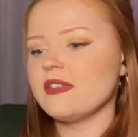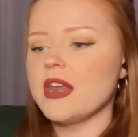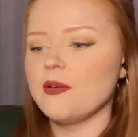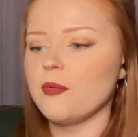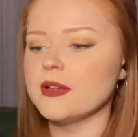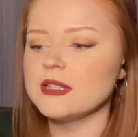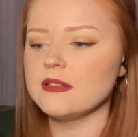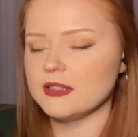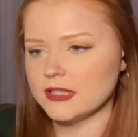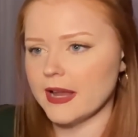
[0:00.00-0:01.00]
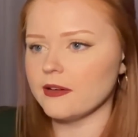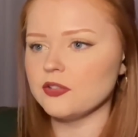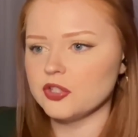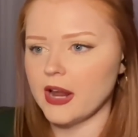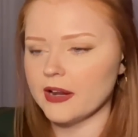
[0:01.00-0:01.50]
that it wasn't the title
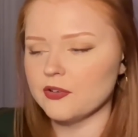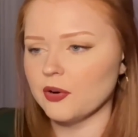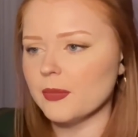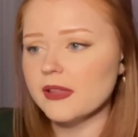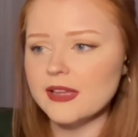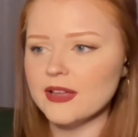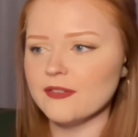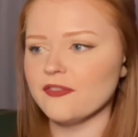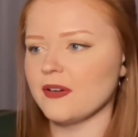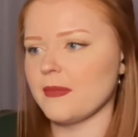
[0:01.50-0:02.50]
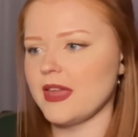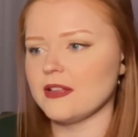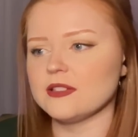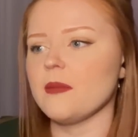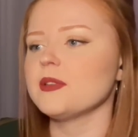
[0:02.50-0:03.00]
track. Normally for me,
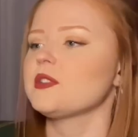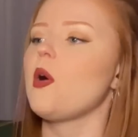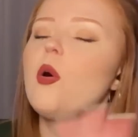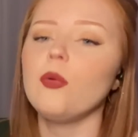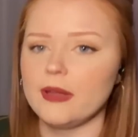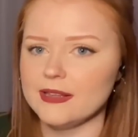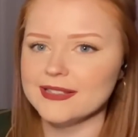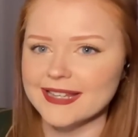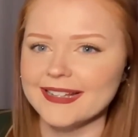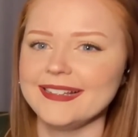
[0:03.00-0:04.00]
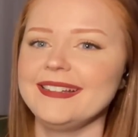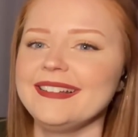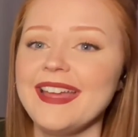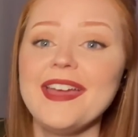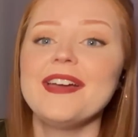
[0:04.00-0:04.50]
it's almost always
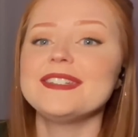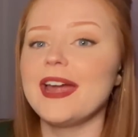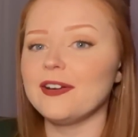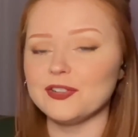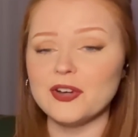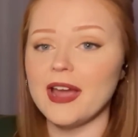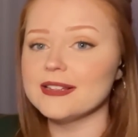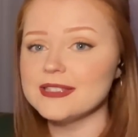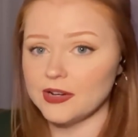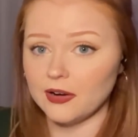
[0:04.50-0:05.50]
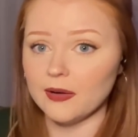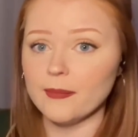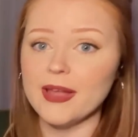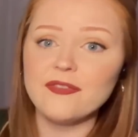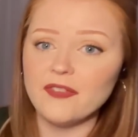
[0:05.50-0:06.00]
title tracks that are
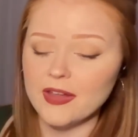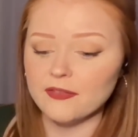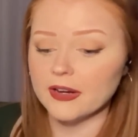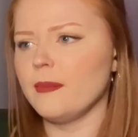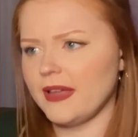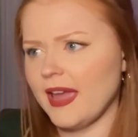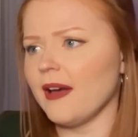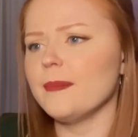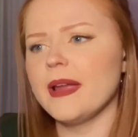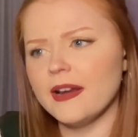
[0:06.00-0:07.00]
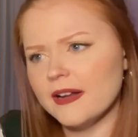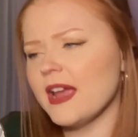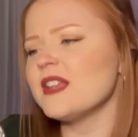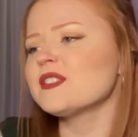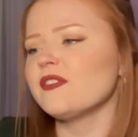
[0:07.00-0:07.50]
my favorite. But yeah,
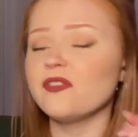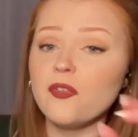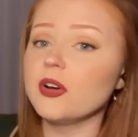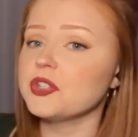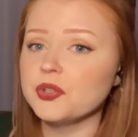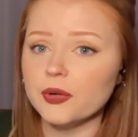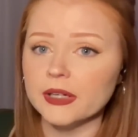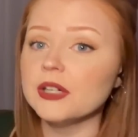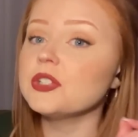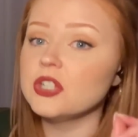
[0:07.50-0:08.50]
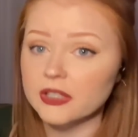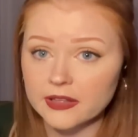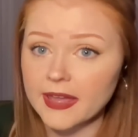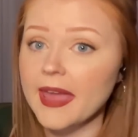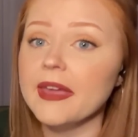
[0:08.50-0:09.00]
Paradise for sure took the
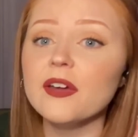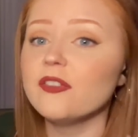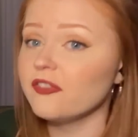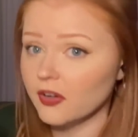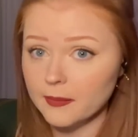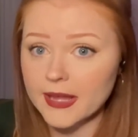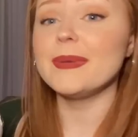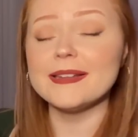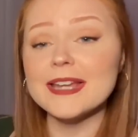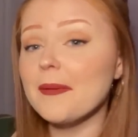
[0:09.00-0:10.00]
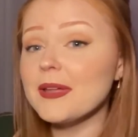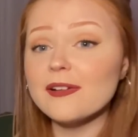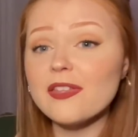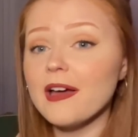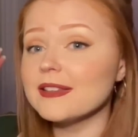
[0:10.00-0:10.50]
cake for me. But tell me your
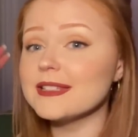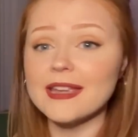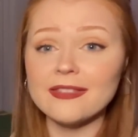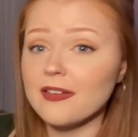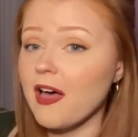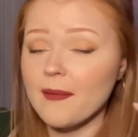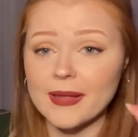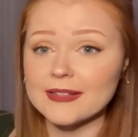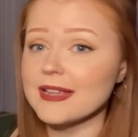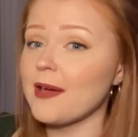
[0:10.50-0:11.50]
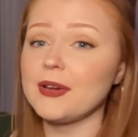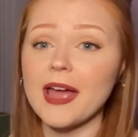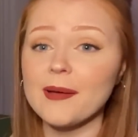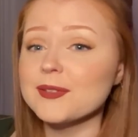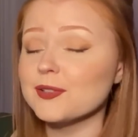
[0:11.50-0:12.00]
thoughts in the comments. I would
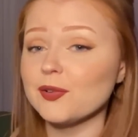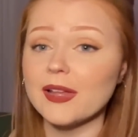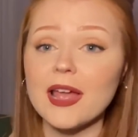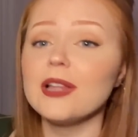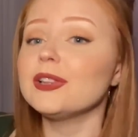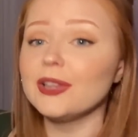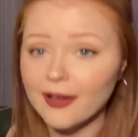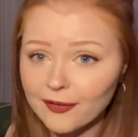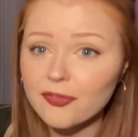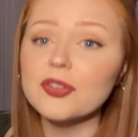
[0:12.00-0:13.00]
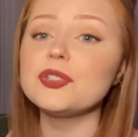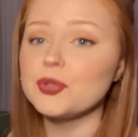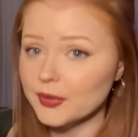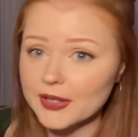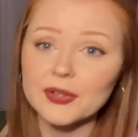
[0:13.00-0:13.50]
absolutely love to hear